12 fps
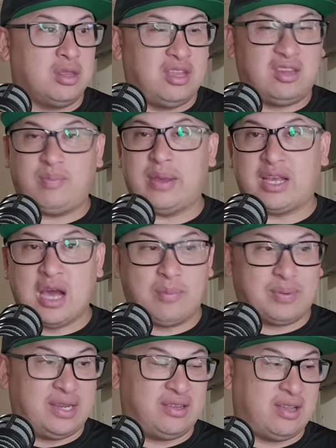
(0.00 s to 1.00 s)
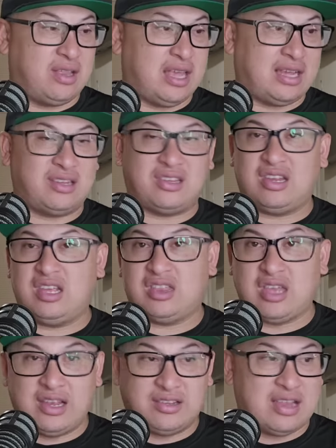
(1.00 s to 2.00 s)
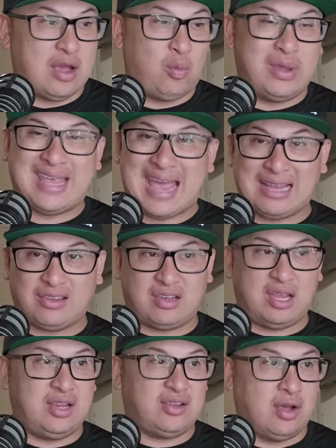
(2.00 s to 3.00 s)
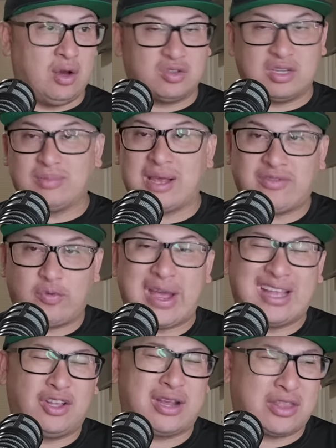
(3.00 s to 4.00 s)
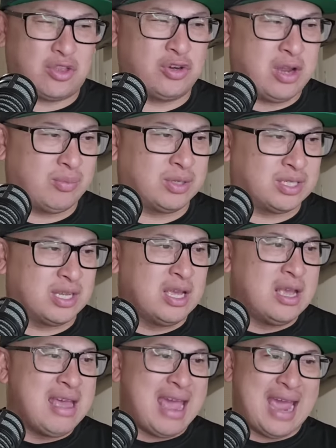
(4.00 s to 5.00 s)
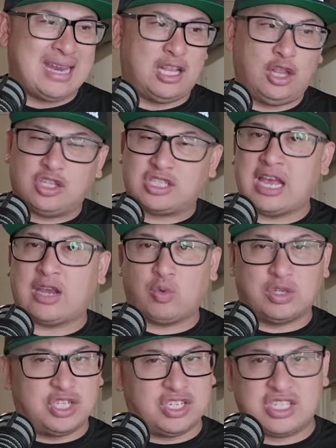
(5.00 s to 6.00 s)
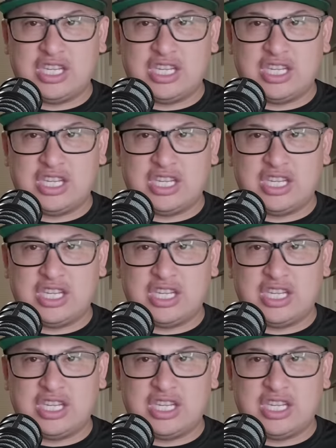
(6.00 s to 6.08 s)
these big companies, they can see things that we can't see. So sometimes we got to look at their numbers and it looks like we're just